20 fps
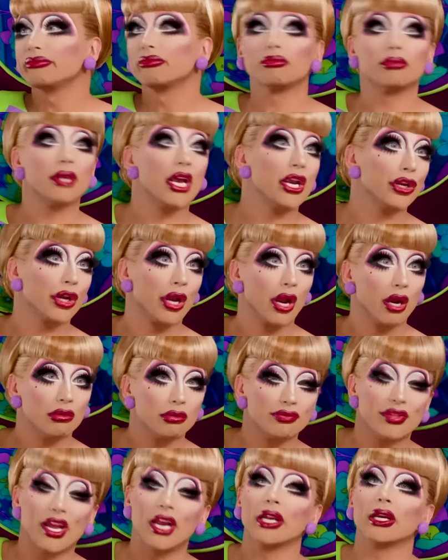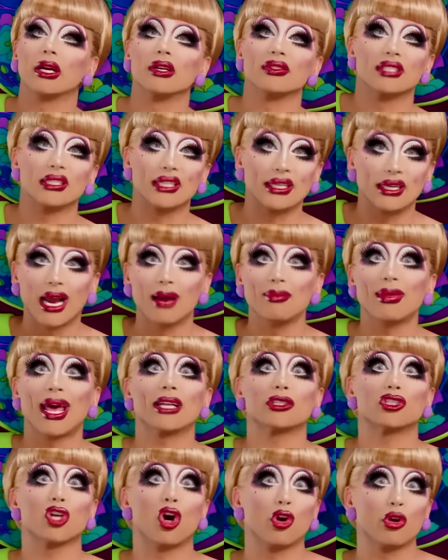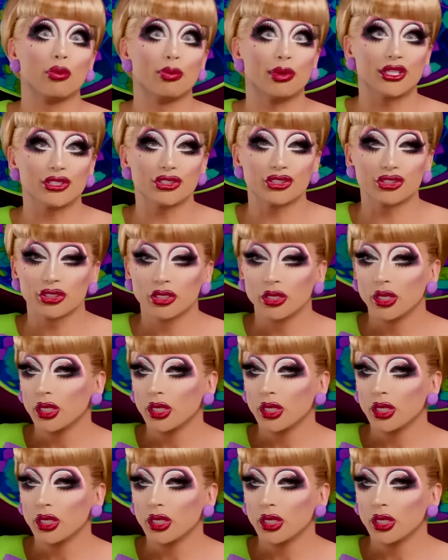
Yeah. There you go. There you go, Salina. I'm not a total bitch.